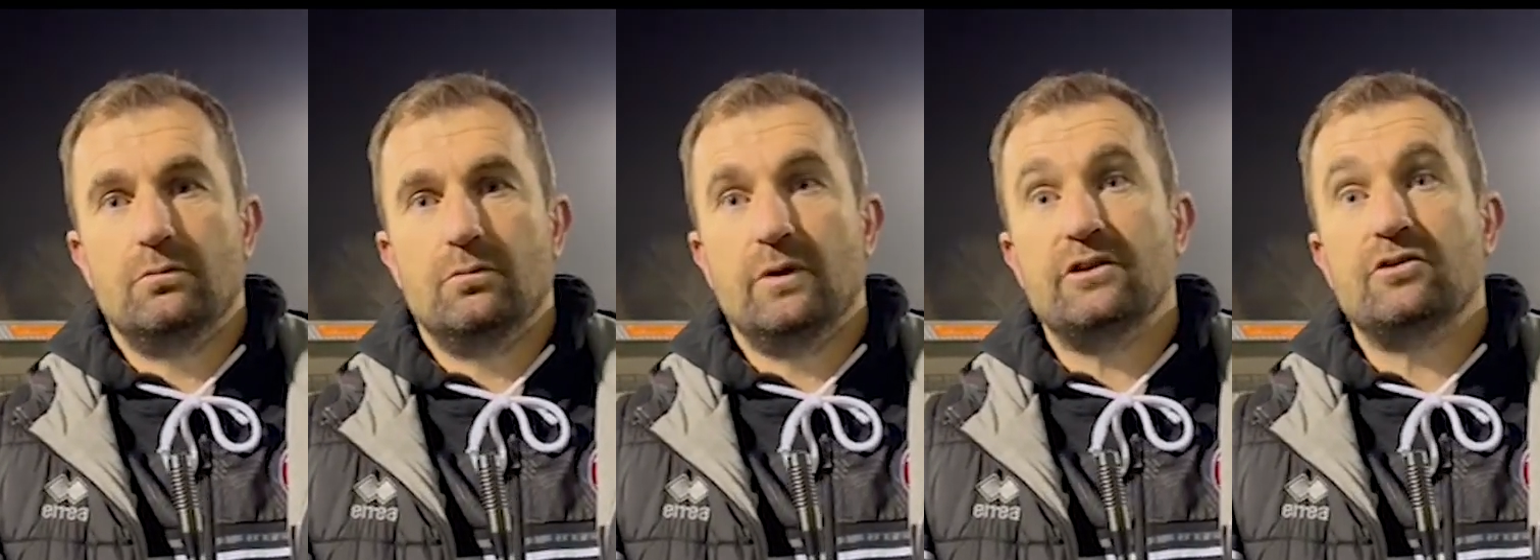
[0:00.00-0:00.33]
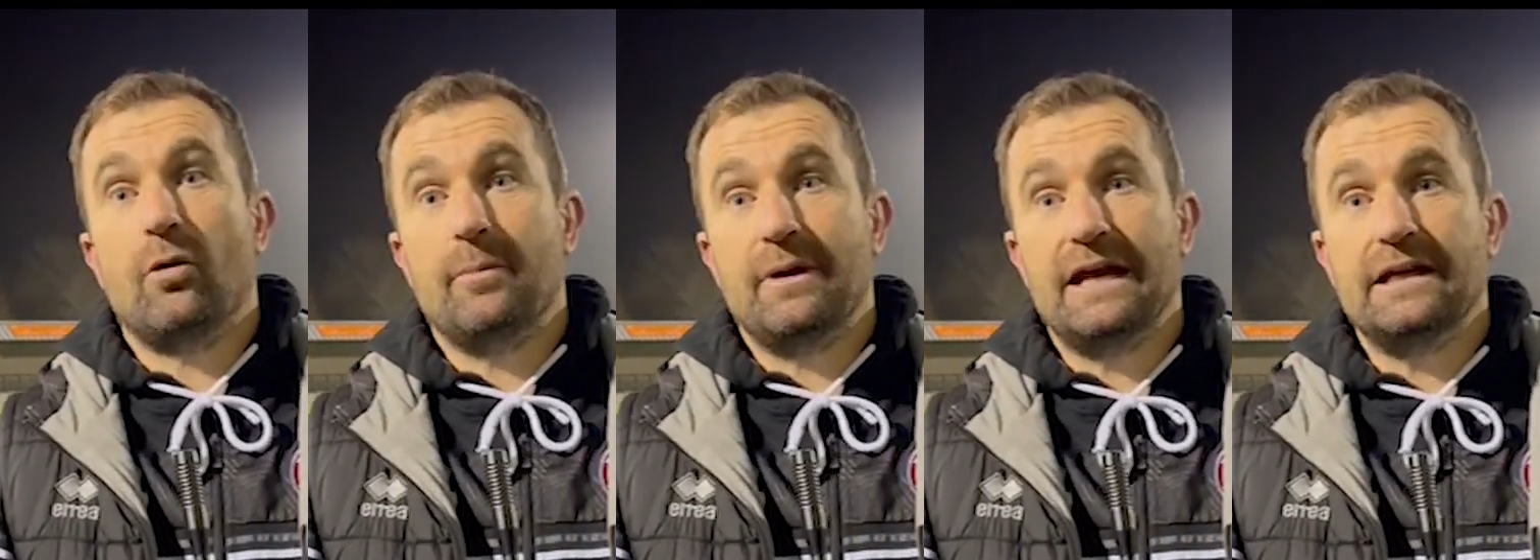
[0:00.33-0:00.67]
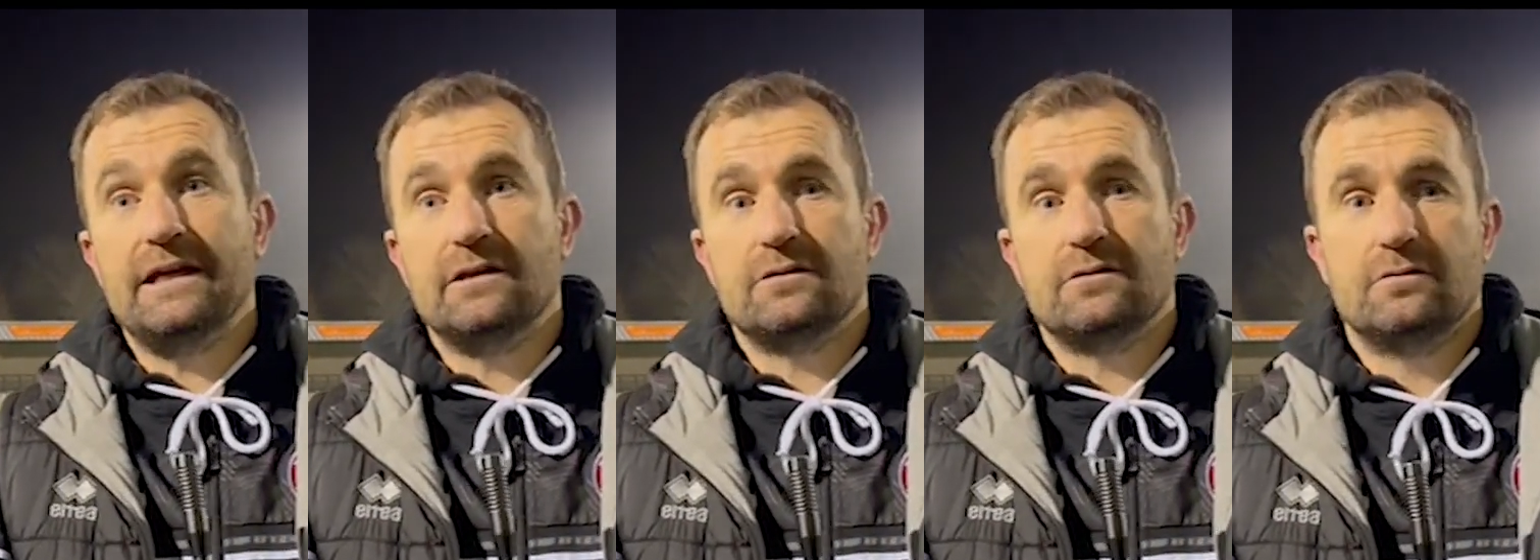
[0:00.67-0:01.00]
we
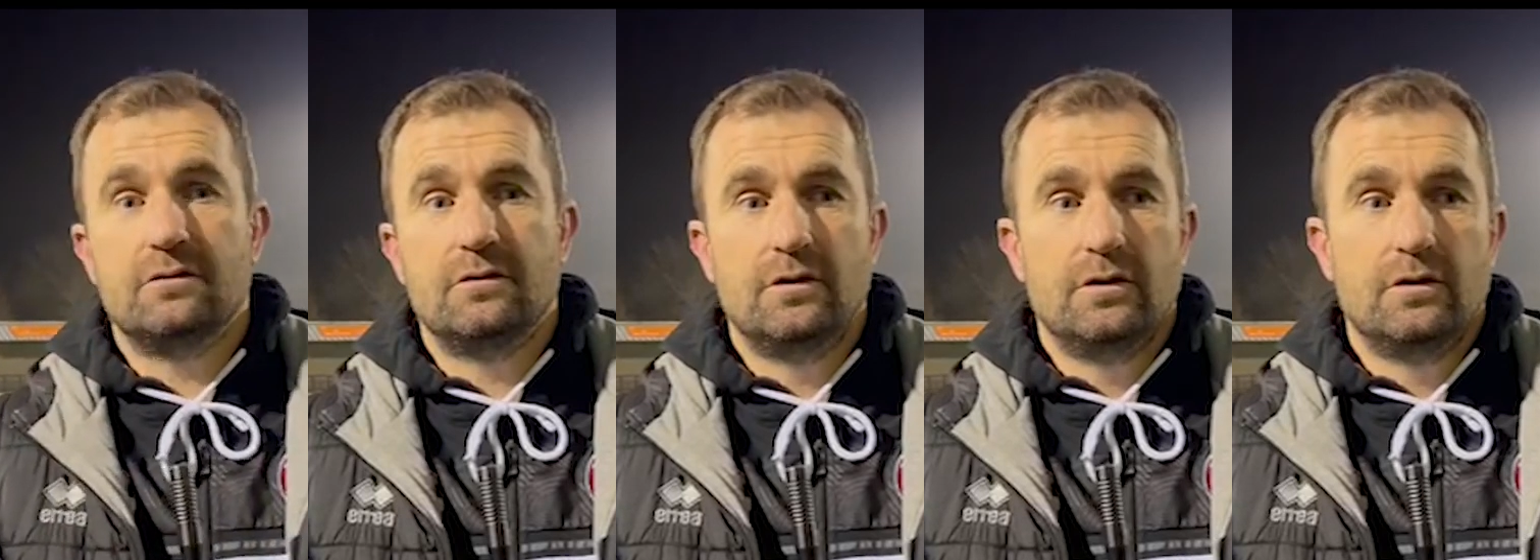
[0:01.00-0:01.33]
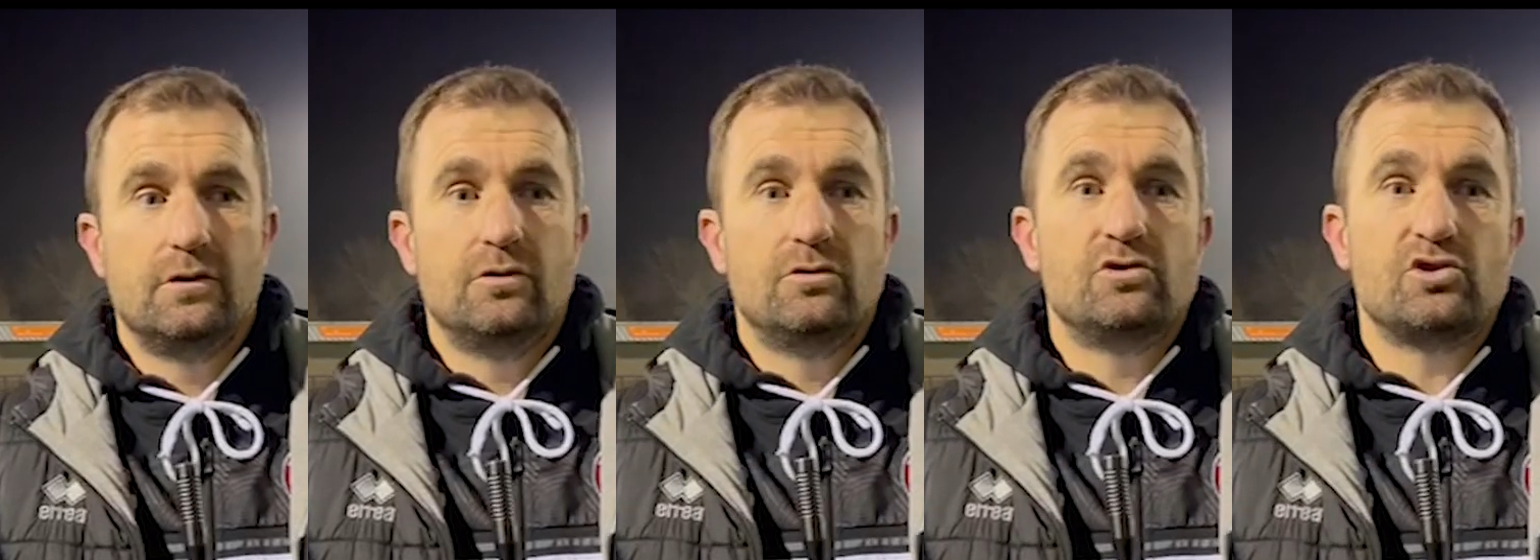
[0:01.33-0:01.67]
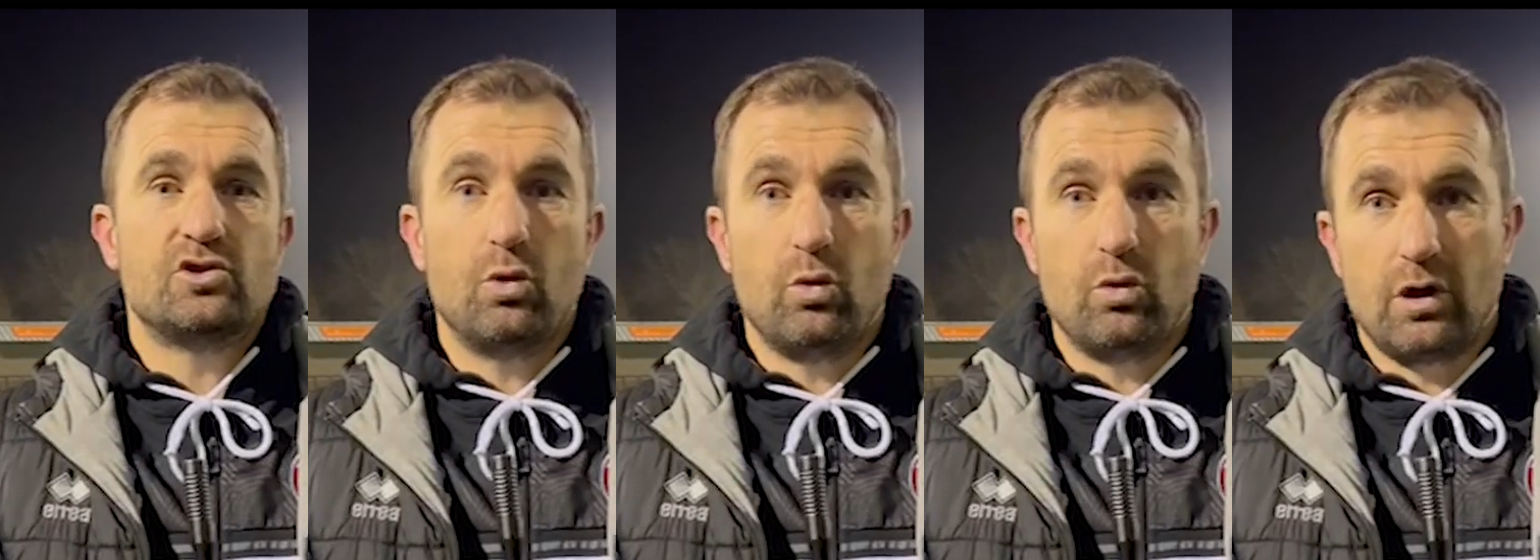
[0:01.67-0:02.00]
dominated,
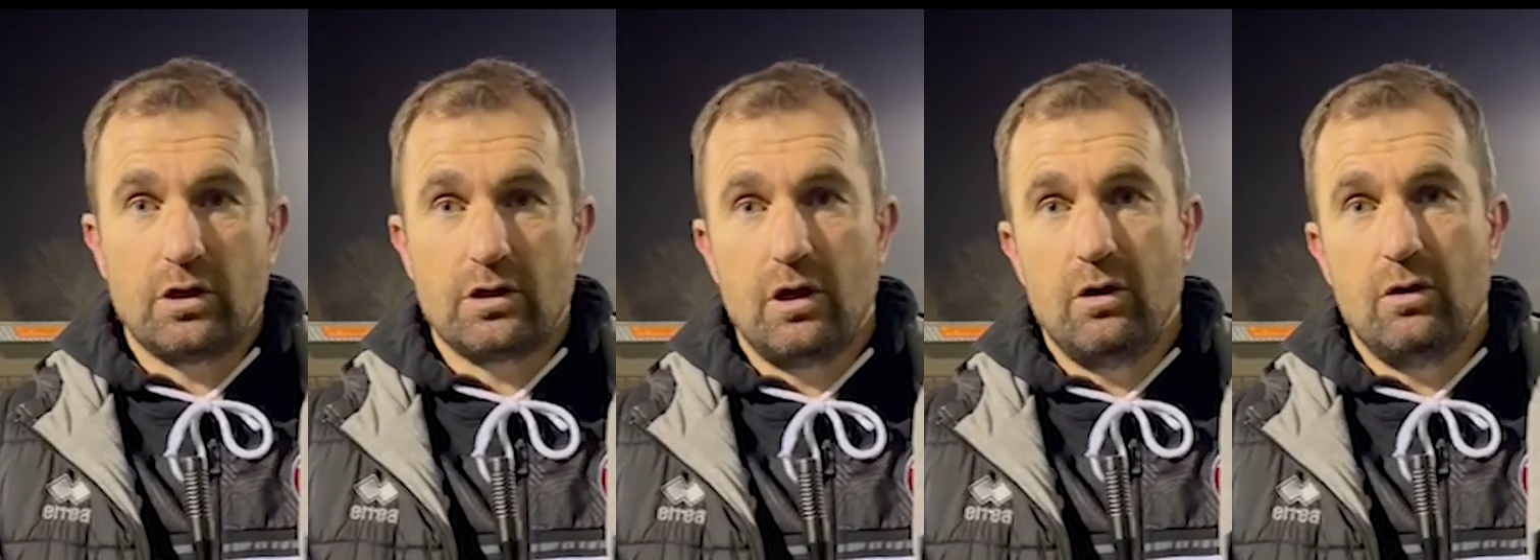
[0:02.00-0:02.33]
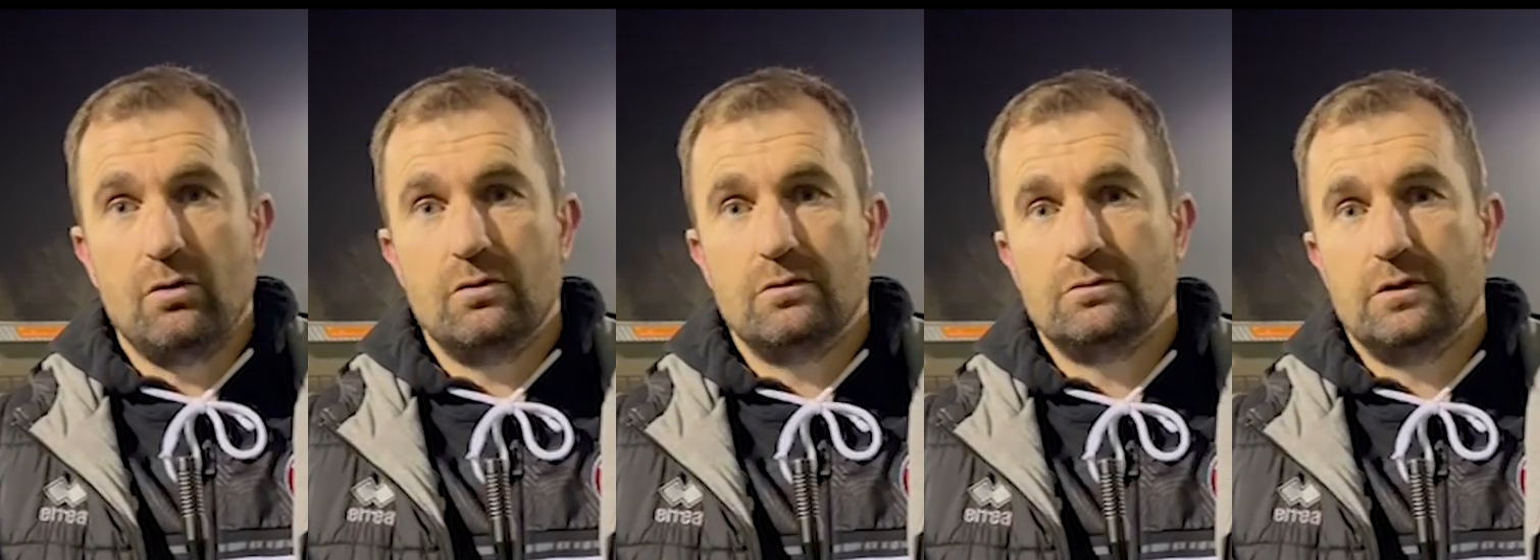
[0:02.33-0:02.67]
scored our goal.